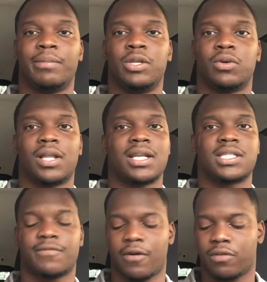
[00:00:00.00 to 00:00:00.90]
I've been doing a lot of
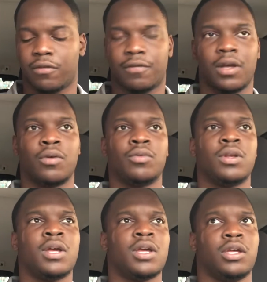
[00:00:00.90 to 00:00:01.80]
stuff over the phone,
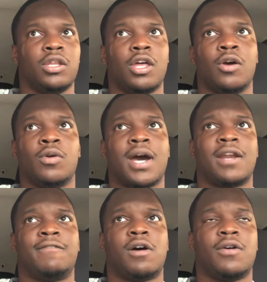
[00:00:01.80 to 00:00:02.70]
you know,
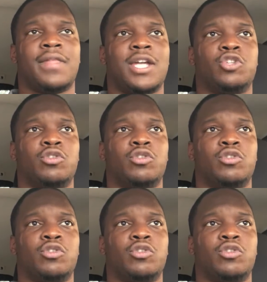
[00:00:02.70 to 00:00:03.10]
kind of following that